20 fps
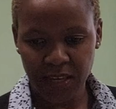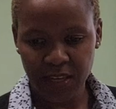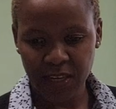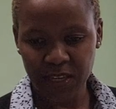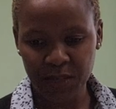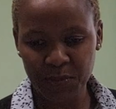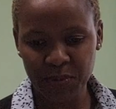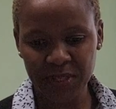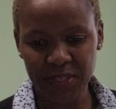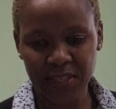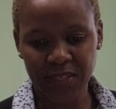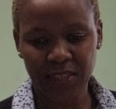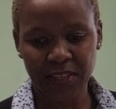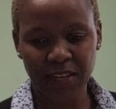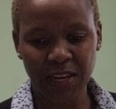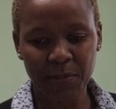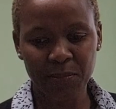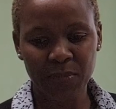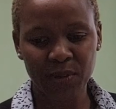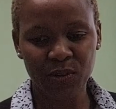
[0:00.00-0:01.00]
It means that the
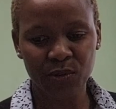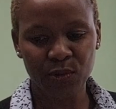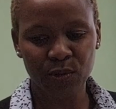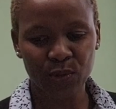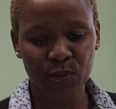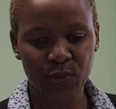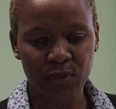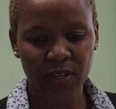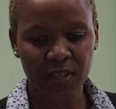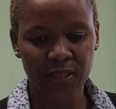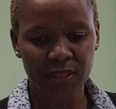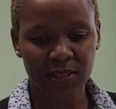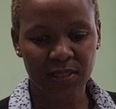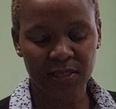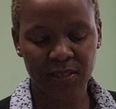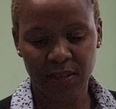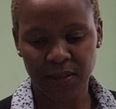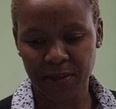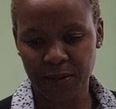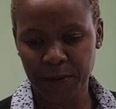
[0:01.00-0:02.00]
company also has
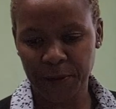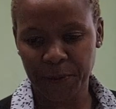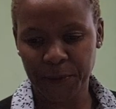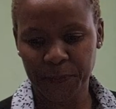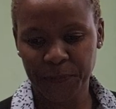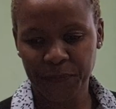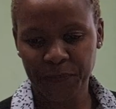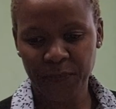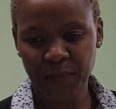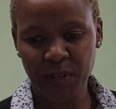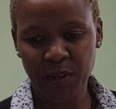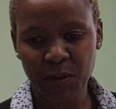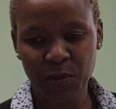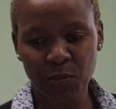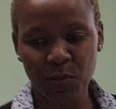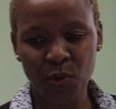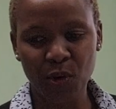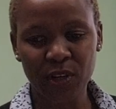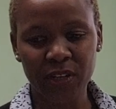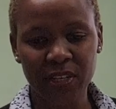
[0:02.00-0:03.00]

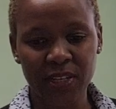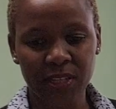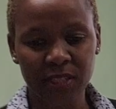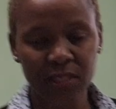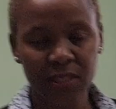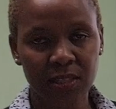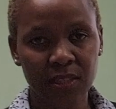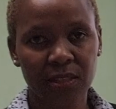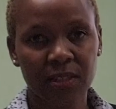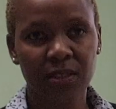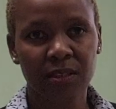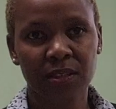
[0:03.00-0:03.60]
more debts